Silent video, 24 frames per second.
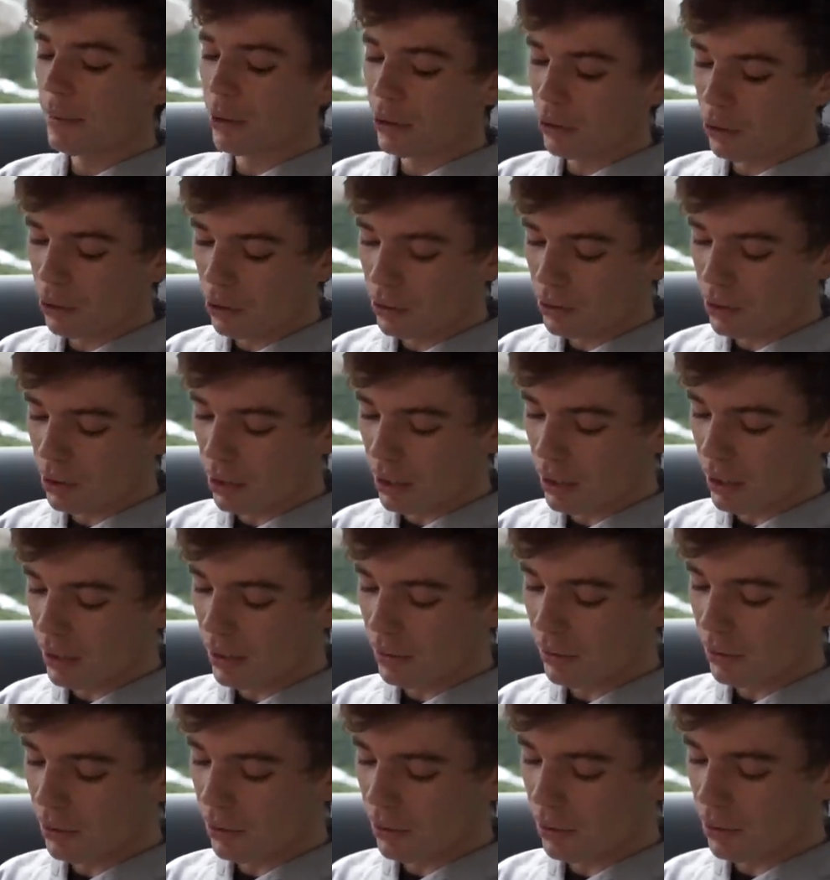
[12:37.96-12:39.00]
But those
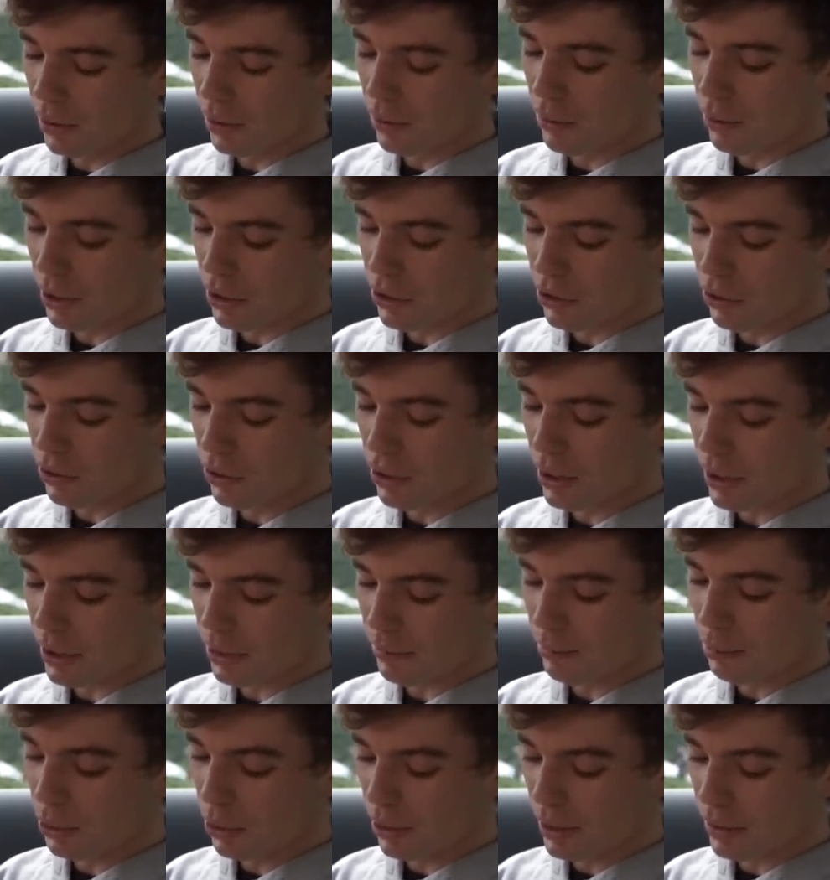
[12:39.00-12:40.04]
are the questions you guys
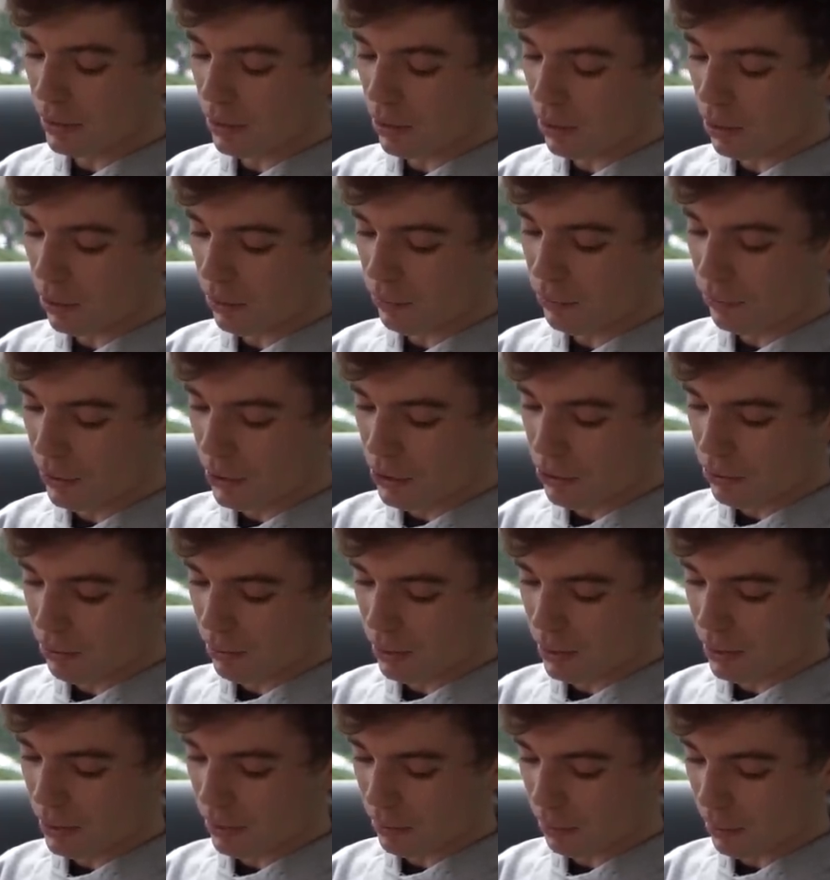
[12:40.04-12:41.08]
put. There's a lot of French
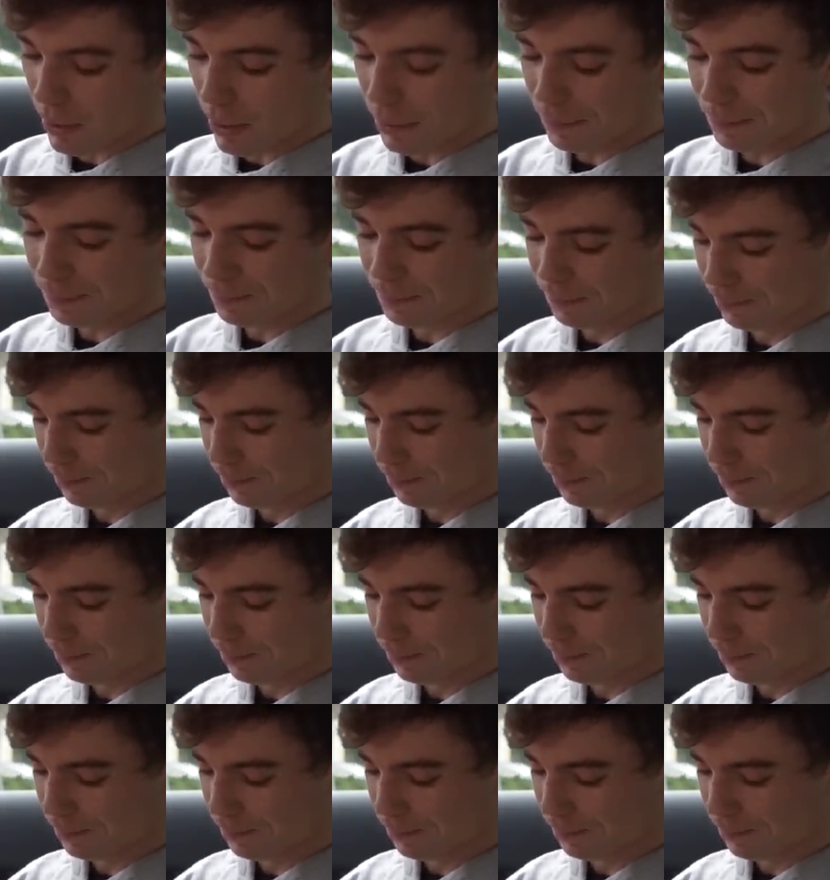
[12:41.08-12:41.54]
ones as well.